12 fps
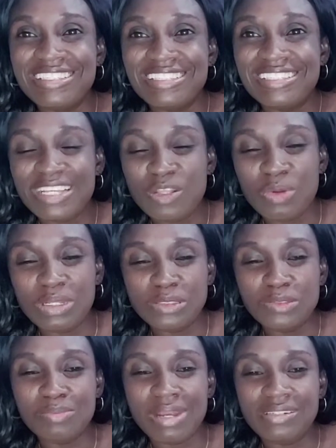said he wanted
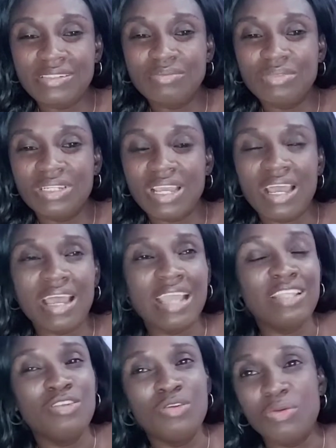to marry me. I
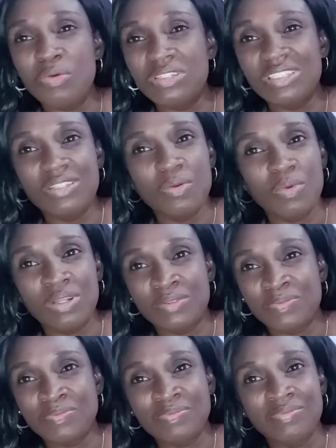knew he wasn't the one.
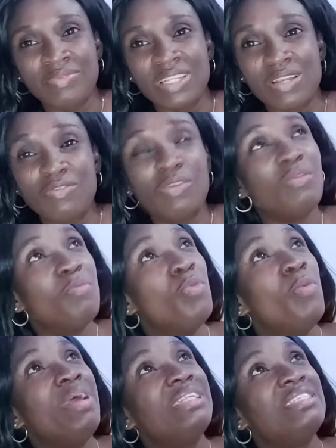From the
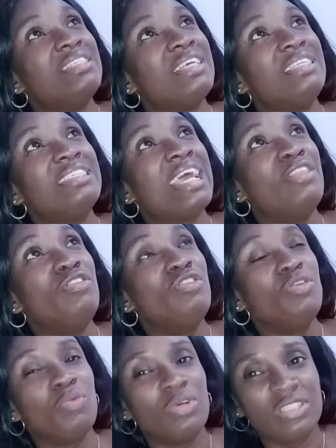moment he said it, I
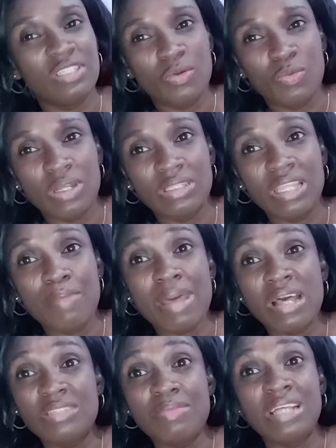knew it wasn't the one. Then my
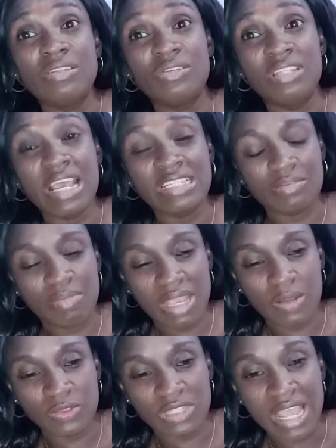husband had already asked me
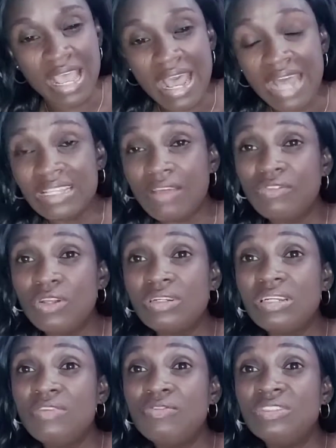out. And I've
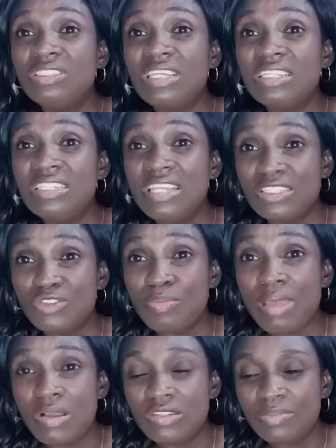not even said yes to
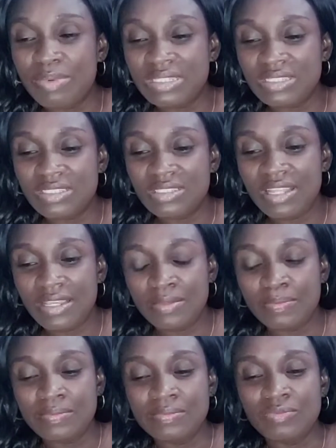my husband then.
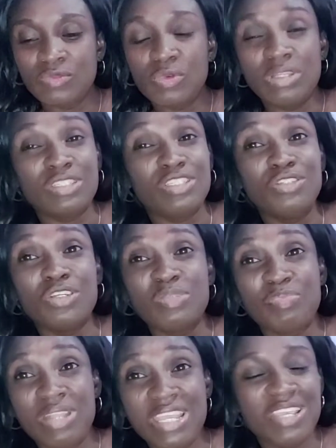We're still
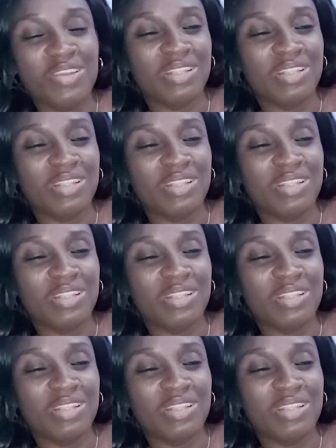just playing, you